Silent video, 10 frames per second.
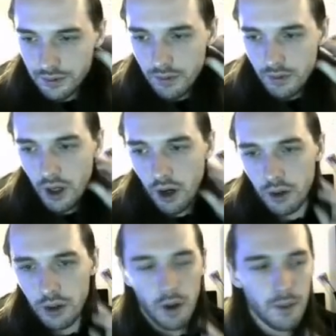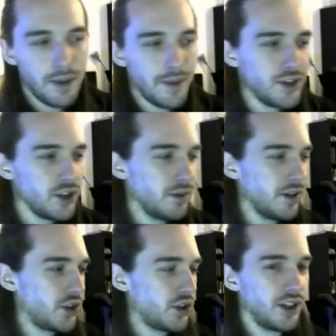Oh, you want my magic
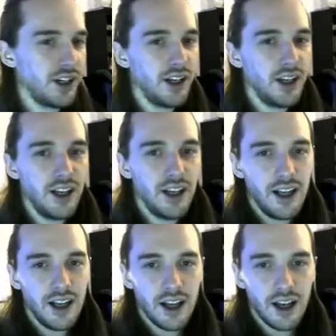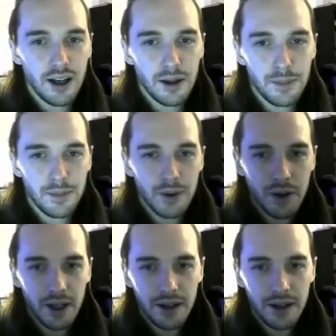brush? Okay.